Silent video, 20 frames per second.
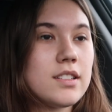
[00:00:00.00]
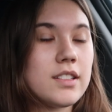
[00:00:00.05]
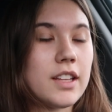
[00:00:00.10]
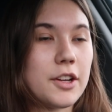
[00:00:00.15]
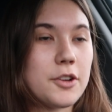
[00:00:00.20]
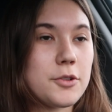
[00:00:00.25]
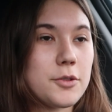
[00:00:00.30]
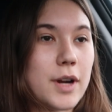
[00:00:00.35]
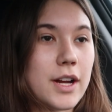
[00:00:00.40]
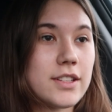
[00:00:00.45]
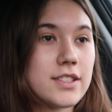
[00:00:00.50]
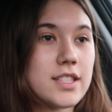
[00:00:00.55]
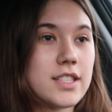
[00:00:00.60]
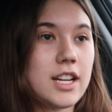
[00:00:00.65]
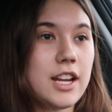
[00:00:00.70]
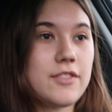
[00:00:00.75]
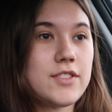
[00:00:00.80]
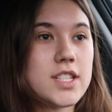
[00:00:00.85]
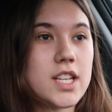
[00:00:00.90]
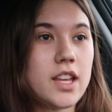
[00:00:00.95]
like routes
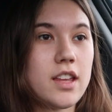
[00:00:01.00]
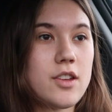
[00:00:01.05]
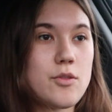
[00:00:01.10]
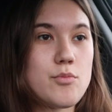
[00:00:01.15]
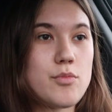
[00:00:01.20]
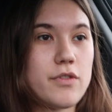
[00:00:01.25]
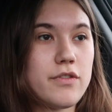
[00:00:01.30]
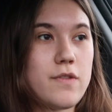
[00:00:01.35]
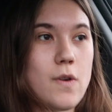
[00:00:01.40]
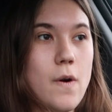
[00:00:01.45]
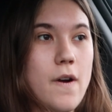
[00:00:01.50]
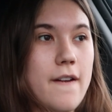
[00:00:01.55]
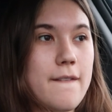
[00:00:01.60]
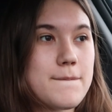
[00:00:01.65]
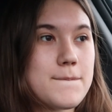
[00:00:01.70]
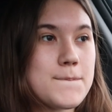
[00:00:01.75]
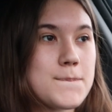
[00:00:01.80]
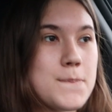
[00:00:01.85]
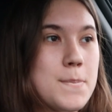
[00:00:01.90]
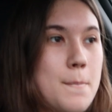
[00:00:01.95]
that I've taken before.
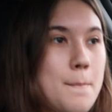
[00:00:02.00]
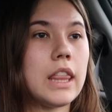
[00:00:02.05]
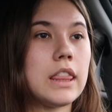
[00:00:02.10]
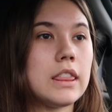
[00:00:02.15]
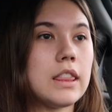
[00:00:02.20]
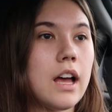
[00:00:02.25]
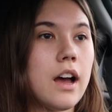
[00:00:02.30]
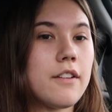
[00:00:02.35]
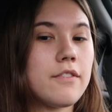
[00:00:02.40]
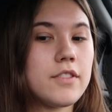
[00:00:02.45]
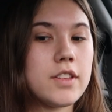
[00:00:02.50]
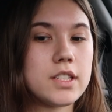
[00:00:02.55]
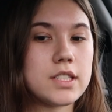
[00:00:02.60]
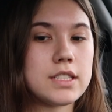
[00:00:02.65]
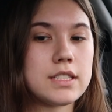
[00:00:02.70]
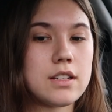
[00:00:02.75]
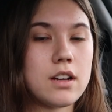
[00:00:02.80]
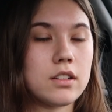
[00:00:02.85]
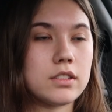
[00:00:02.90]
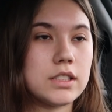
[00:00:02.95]
I love
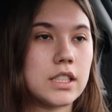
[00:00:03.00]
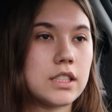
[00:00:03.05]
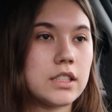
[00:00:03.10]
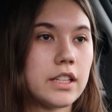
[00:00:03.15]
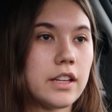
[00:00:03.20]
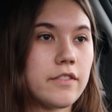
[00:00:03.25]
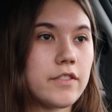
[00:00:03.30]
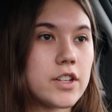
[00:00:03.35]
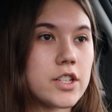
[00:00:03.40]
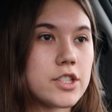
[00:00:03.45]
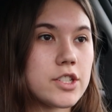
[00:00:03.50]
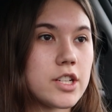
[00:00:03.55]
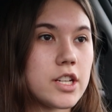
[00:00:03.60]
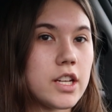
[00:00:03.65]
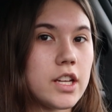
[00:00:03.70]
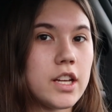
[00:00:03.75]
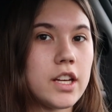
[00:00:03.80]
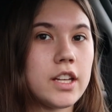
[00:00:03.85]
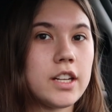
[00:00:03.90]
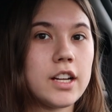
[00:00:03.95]
this song, the Glee
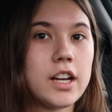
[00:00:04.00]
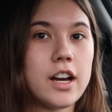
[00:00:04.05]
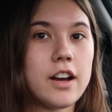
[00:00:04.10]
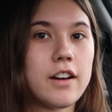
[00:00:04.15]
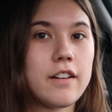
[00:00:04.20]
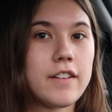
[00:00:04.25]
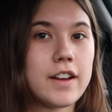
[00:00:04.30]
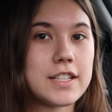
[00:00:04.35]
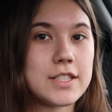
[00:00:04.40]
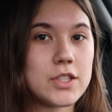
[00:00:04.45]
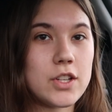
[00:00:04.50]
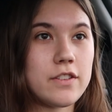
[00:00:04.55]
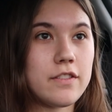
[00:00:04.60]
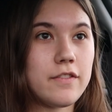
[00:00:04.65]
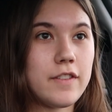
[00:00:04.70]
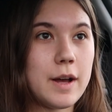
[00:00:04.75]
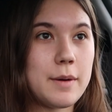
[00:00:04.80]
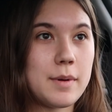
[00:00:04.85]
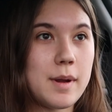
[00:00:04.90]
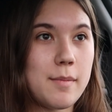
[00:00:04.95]
version of I Still
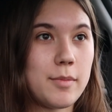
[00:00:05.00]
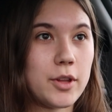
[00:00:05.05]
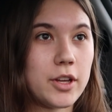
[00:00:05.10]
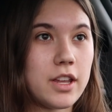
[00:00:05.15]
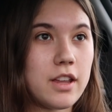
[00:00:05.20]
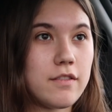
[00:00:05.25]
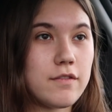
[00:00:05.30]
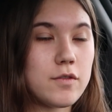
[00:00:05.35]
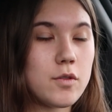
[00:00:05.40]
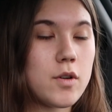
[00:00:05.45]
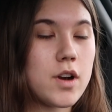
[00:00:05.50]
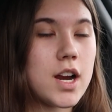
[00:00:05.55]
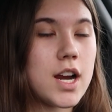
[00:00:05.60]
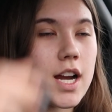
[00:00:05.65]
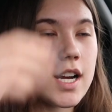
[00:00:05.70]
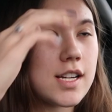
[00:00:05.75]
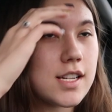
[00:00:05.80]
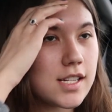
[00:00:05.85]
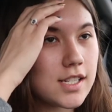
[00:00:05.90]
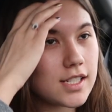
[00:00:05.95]
Haven't Found What I'm Looking
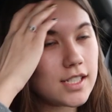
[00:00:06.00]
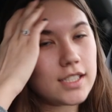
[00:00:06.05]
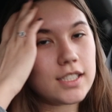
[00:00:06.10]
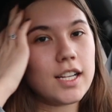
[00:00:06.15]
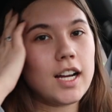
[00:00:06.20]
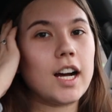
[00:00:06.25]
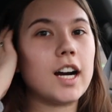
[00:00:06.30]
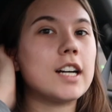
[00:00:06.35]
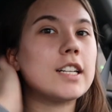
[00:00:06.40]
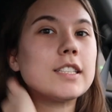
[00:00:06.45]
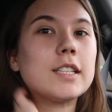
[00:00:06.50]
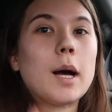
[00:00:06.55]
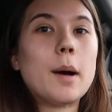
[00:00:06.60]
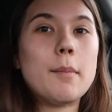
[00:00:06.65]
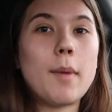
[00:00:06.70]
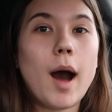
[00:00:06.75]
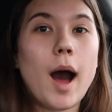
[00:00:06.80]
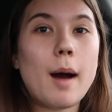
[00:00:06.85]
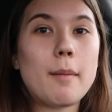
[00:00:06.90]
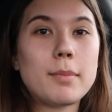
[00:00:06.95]
For. Oh,
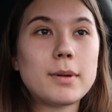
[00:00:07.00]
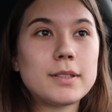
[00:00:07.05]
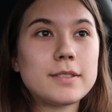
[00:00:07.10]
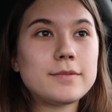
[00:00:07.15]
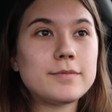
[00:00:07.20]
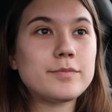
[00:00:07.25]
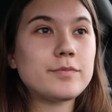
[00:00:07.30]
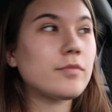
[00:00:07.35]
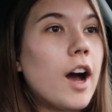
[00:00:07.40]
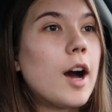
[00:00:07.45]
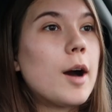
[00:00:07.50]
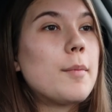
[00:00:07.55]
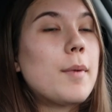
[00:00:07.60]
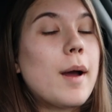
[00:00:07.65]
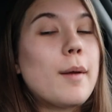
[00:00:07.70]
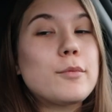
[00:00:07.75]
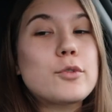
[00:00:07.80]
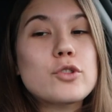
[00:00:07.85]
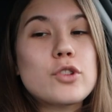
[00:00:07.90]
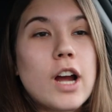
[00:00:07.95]
a bob.
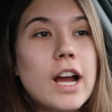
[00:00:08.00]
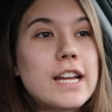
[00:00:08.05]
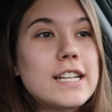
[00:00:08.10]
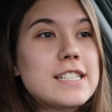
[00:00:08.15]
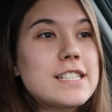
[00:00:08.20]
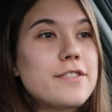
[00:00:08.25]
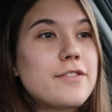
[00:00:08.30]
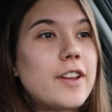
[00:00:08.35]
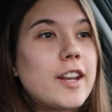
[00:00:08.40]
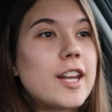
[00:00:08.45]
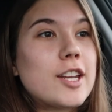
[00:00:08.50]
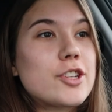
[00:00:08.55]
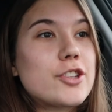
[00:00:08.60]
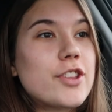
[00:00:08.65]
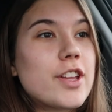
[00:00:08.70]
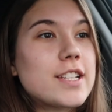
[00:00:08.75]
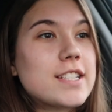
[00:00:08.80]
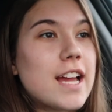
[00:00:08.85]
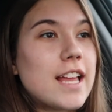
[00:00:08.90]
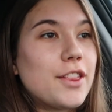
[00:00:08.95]
I'm trying to
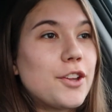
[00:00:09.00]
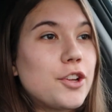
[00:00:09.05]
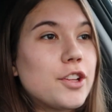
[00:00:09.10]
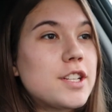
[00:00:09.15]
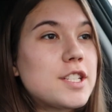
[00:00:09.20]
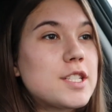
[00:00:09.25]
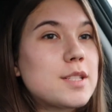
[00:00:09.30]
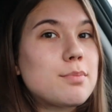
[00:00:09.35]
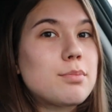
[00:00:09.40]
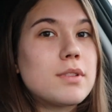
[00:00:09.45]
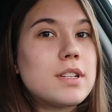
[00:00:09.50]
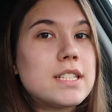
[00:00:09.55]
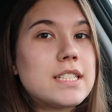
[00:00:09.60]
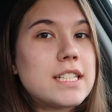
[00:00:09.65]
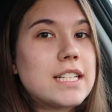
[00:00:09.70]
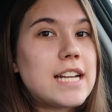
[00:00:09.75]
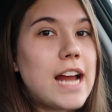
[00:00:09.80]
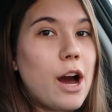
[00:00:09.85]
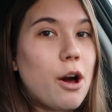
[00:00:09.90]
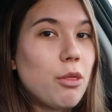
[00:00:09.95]
finish this. I literally
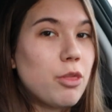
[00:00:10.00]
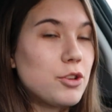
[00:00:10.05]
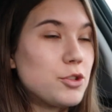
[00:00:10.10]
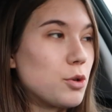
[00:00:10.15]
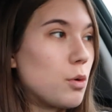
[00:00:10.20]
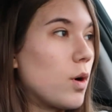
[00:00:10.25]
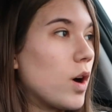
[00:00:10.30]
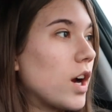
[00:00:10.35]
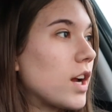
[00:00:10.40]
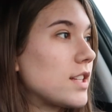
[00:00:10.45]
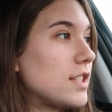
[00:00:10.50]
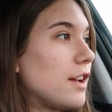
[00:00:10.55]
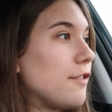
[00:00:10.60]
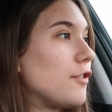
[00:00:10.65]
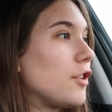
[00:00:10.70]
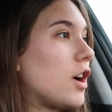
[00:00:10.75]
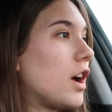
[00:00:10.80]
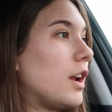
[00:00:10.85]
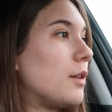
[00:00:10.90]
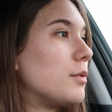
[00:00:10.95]
sprinted out the door because I
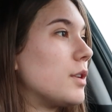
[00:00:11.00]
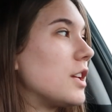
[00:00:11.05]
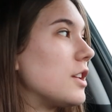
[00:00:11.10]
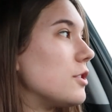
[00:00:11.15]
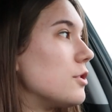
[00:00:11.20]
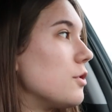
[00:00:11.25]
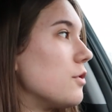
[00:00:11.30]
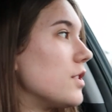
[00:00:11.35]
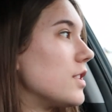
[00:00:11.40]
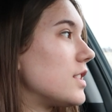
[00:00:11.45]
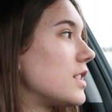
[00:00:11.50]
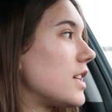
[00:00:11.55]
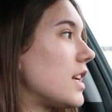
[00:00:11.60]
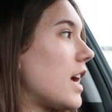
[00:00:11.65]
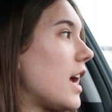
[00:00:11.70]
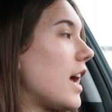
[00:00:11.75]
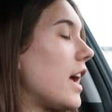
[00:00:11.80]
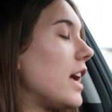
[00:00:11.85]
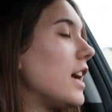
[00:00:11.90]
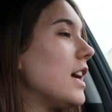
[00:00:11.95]
forgot I wanted to do this
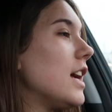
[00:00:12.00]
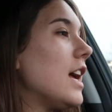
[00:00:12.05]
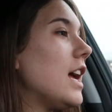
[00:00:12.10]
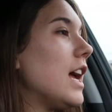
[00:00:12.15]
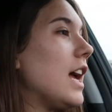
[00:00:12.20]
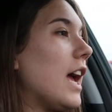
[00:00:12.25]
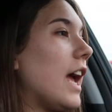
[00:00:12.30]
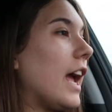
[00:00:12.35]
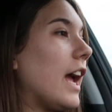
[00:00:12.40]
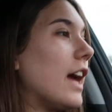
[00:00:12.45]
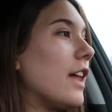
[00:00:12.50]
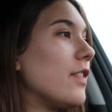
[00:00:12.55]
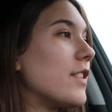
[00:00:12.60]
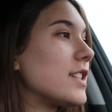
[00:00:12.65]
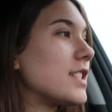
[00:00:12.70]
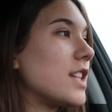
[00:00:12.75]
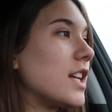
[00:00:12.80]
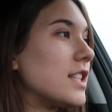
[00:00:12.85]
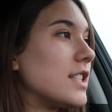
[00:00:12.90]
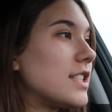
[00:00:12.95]
today, and
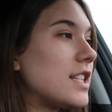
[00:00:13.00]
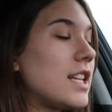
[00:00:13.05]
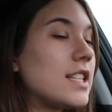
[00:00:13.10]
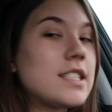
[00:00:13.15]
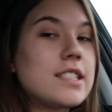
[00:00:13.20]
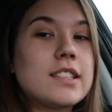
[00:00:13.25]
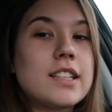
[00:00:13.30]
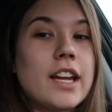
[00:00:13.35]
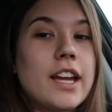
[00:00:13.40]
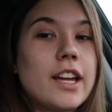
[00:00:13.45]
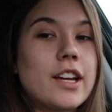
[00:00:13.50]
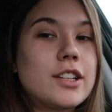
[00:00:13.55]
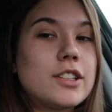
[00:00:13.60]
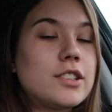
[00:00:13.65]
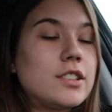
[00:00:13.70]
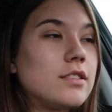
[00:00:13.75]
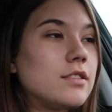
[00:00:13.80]
the sun sets in like